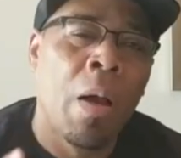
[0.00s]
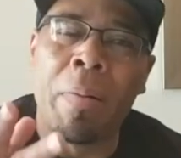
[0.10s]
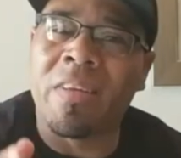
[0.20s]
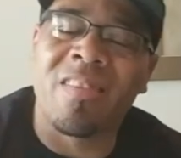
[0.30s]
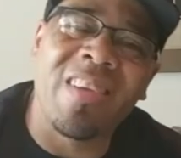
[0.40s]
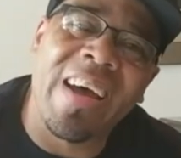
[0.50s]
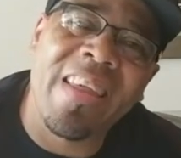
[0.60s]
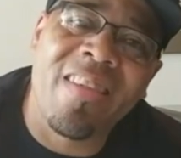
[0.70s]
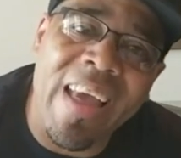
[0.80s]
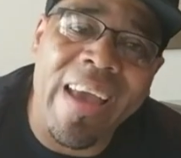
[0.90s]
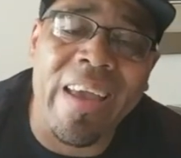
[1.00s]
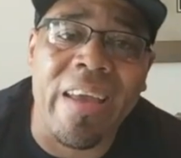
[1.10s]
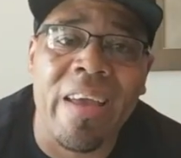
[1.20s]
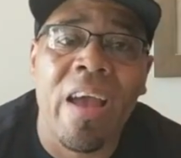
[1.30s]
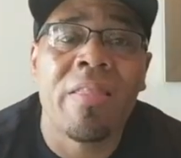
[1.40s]
But the studies say
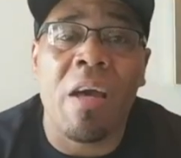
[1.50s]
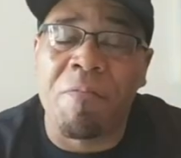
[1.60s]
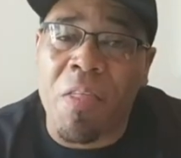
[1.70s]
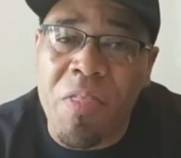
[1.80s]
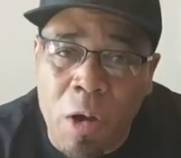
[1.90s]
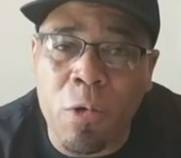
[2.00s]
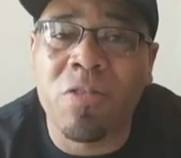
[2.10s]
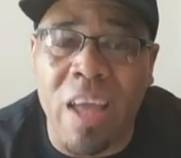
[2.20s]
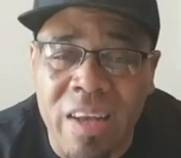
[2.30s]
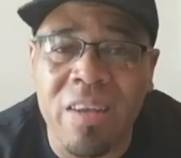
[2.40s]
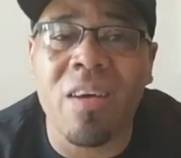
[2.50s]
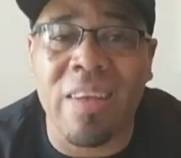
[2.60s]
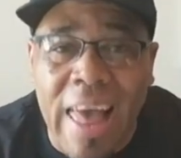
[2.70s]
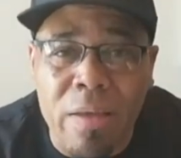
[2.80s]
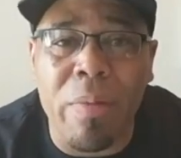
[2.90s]
that for those that look
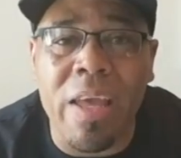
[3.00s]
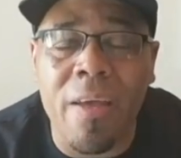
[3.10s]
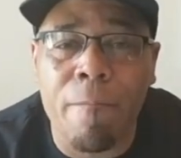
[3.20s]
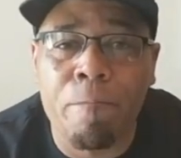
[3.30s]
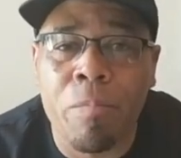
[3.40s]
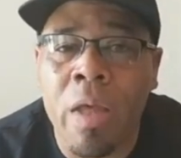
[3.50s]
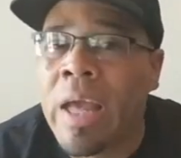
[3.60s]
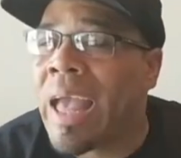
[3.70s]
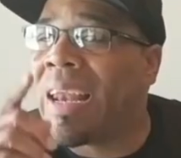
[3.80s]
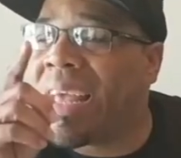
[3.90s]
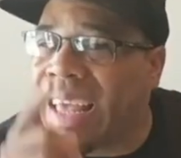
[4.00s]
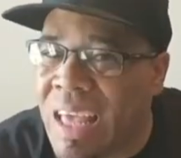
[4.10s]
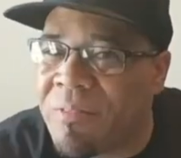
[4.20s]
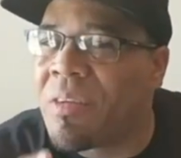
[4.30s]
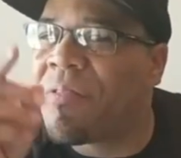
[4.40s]
like me, and
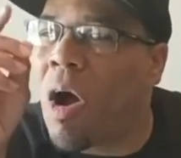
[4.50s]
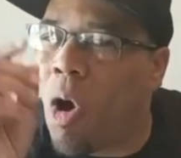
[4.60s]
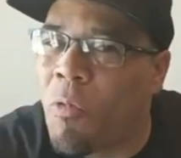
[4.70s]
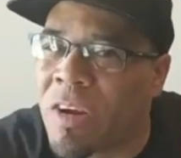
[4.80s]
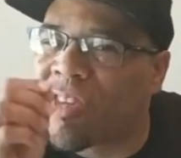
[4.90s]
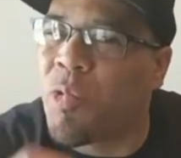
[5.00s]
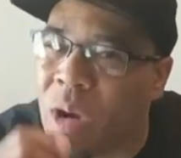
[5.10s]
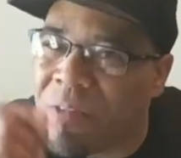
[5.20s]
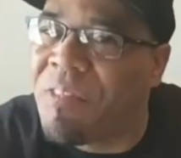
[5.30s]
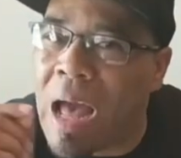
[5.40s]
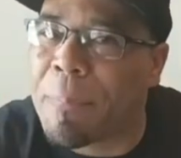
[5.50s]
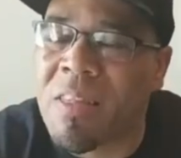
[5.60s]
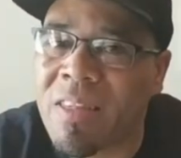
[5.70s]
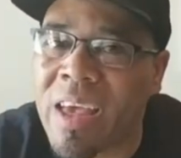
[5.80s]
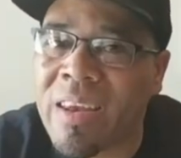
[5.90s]
even for over
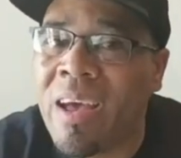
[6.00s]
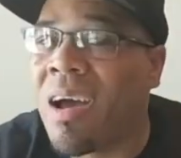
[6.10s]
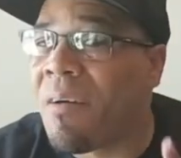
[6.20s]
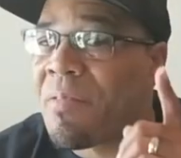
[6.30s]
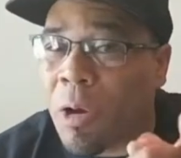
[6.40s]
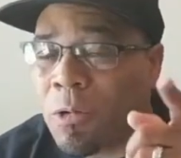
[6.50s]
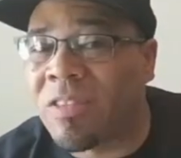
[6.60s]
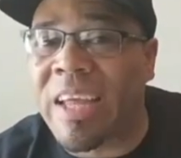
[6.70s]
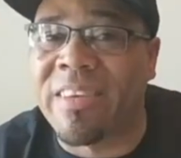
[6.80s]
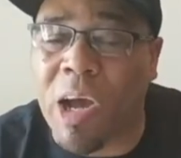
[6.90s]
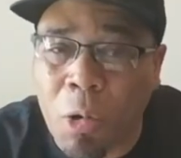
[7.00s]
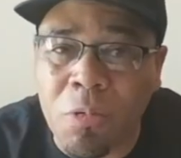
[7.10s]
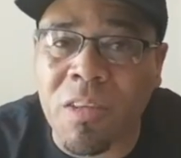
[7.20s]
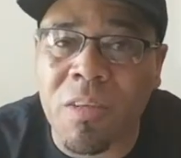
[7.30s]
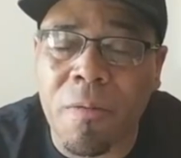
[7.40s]
25% of those that
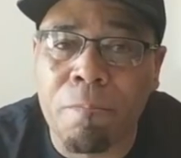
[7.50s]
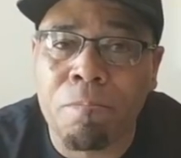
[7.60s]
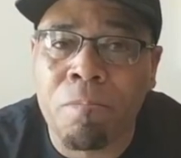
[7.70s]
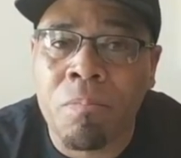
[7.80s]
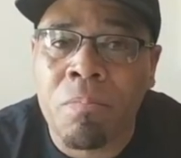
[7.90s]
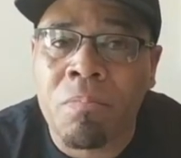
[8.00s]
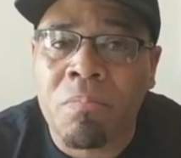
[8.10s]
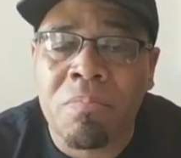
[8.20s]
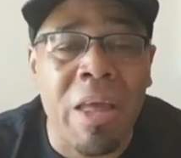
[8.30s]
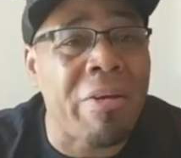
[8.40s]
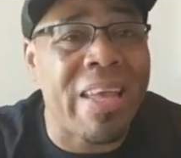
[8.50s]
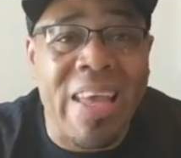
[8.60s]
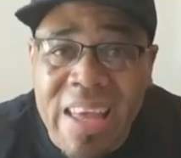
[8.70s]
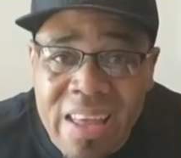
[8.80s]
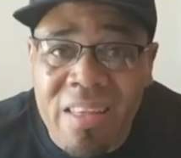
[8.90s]
don't, there
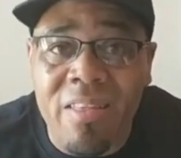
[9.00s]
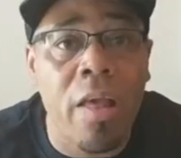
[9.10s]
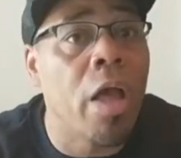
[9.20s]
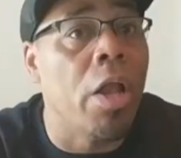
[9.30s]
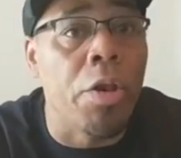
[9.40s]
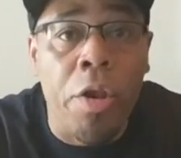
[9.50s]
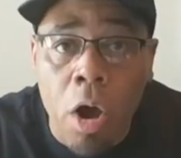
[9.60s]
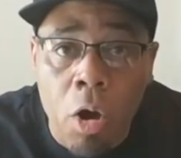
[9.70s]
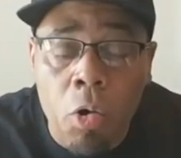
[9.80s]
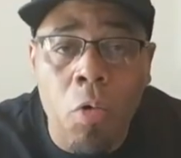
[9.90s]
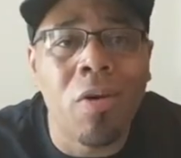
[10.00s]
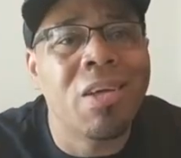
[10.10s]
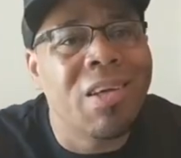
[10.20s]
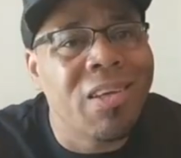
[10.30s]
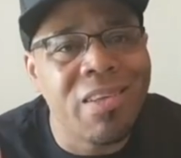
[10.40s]
is
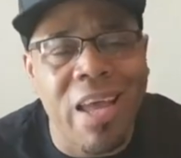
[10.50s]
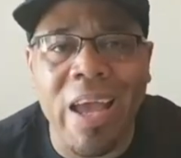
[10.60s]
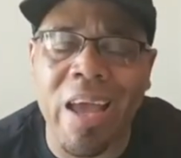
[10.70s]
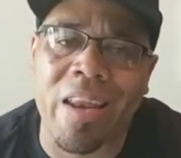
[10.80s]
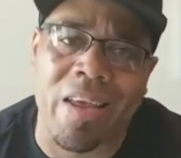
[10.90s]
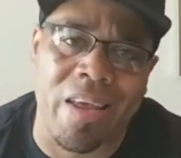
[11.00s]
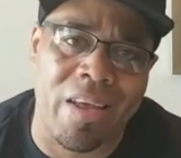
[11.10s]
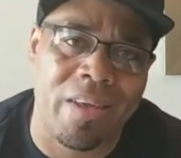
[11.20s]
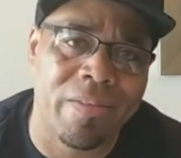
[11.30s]
no daddy.